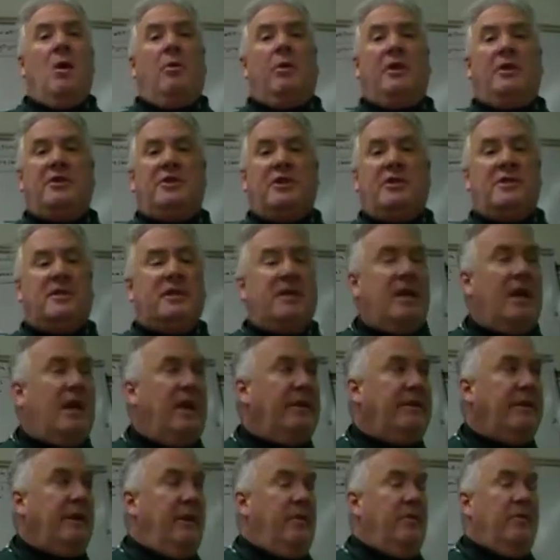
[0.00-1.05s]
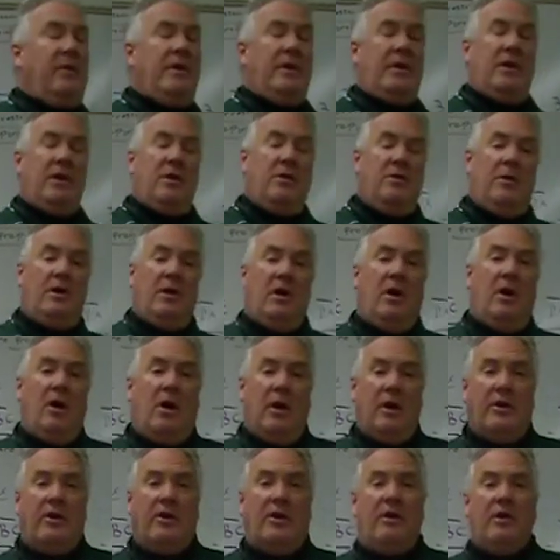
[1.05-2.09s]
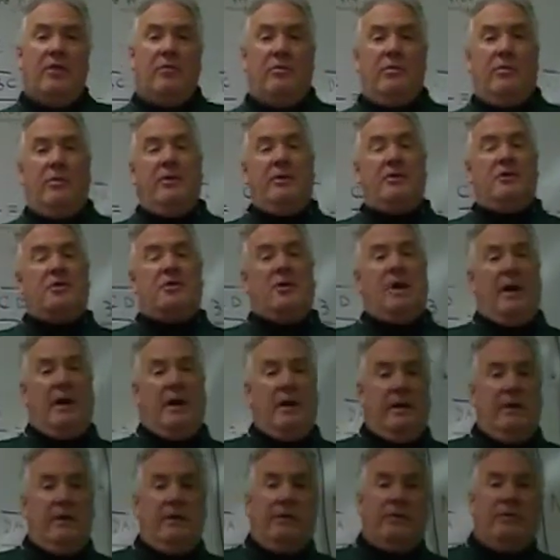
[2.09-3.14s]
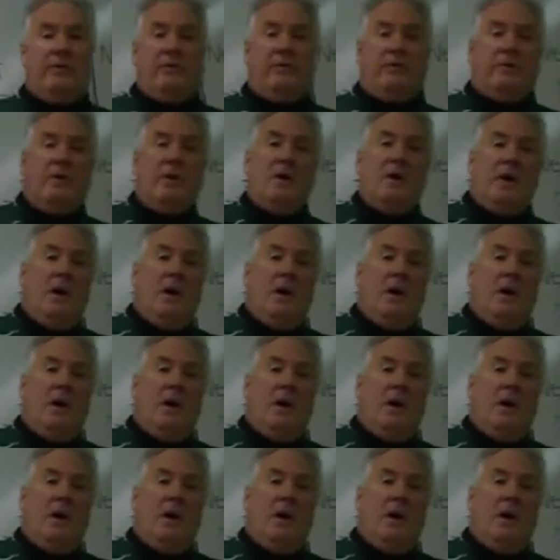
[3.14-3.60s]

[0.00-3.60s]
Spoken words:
We just got done with a unit on congruent triangles.